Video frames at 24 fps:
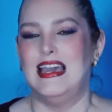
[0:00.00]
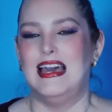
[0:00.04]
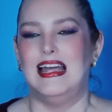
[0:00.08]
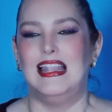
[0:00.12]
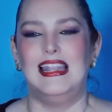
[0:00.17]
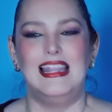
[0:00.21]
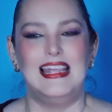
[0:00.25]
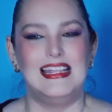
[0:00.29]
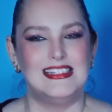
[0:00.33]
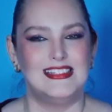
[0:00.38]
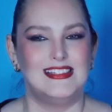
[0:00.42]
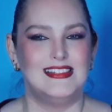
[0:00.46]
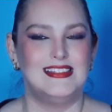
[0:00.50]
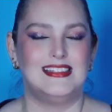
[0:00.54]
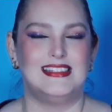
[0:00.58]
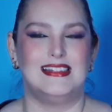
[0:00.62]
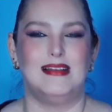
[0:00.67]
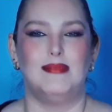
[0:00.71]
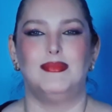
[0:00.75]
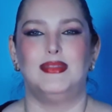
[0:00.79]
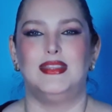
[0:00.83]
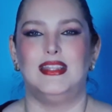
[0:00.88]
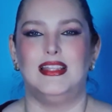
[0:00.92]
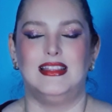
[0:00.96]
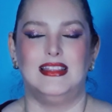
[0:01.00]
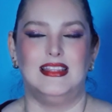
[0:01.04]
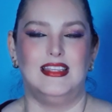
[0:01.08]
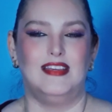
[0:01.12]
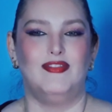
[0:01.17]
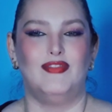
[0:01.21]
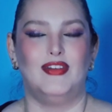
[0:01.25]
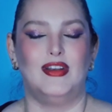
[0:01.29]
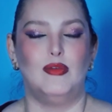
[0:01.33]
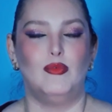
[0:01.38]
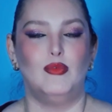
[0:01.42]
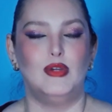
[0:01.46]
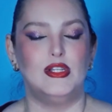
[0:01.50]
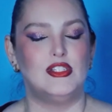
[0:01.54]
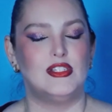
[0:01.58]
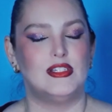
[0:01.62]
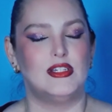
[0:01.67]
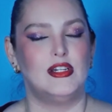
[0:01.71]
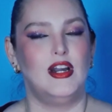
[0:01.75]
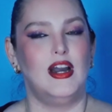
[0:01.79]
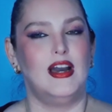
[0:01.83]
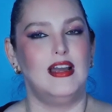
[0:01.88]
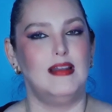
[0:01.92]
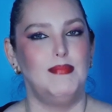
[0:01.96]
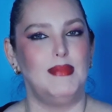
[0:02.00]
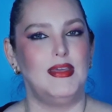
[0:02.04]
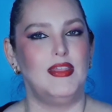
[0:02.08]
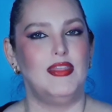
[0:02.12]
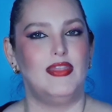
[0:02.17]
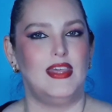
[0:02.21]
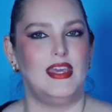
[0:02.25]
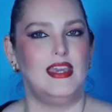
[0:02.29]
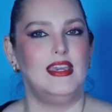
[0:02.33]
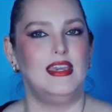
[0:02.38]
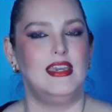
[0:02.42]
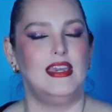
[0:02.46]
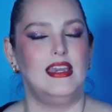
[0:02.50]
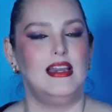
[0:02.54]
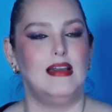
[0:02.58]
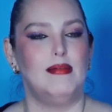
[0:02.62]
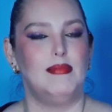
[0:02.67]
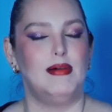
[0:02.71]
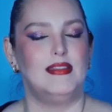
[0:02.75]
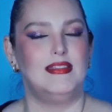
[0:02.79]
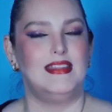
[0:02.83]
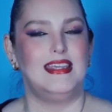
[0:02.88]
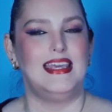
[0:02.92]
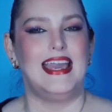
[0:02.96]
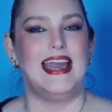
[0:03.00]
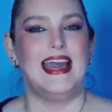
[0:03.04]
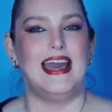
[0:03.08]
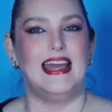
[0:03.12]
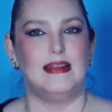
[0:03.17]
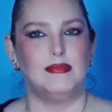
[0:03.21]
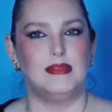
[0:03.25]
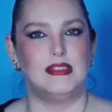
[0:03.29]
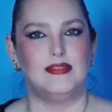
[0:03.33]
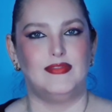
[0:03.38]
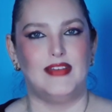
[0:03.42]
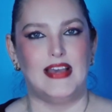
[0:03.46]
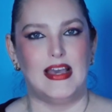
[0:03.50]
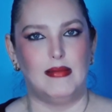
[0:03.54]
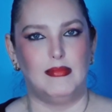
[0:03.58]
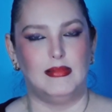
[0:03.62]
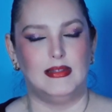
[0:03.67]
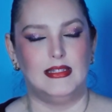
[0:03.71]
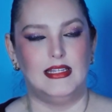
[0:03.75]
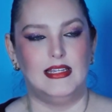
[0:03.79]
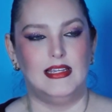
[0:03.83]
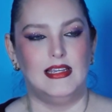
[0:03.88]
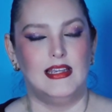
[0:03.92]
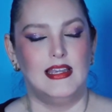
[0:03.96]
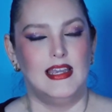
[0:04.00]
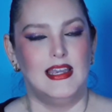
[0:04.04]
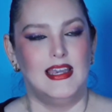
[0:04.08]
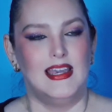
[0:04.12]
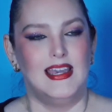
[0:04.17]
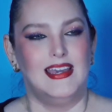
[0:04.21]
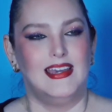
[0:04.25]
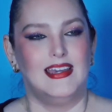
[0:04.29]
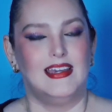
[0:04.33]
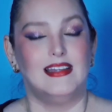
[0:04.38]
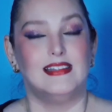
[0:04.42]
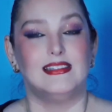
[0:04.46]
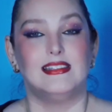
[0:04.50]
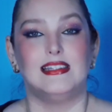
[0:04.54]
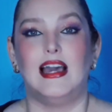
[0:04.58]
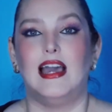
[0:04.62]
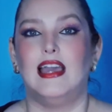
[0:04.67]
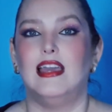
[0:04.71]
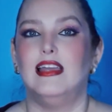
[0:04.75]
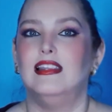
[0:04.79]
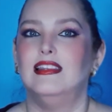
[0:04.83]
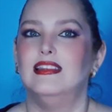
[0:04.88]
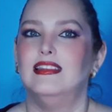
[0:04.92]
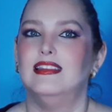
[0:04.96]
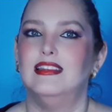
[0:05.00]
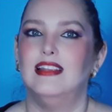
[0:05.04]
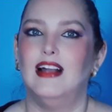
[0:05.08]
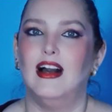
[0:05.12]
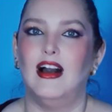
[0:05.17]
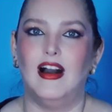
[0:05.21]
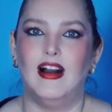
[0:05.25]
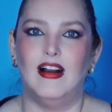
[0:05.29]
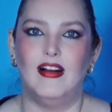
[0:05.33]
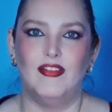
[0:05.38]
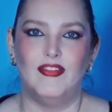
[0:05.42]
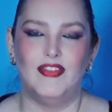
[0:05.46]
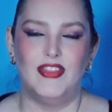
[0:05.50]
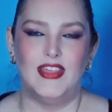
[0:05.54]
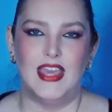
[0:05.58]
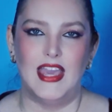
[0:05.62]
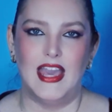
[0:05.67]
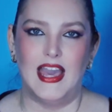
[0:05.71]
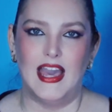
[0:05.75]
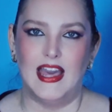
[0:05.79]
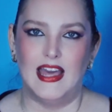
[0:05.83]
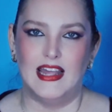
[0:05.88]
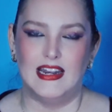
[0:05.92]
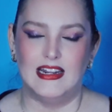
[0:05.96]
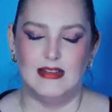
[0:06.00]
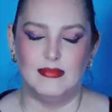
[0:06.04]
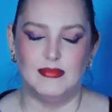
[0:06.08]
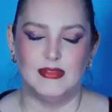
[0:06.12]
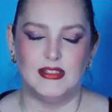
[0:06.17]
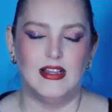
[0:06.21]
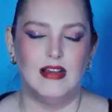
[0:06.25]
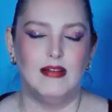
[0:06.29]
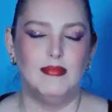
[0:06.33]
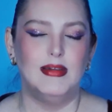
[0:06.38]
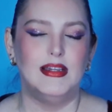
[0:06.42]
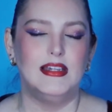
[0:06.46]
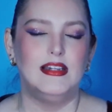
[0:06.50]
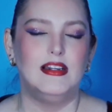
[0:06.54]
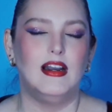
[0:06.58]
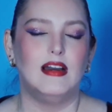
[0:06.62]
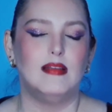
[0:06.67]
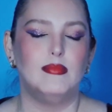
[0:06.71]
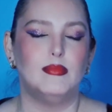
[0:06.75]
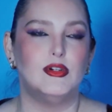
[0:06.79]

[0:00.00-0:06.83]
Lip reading: Let's do something different, which got me thinking about the Addams family, because I love the Addams. Oh my God,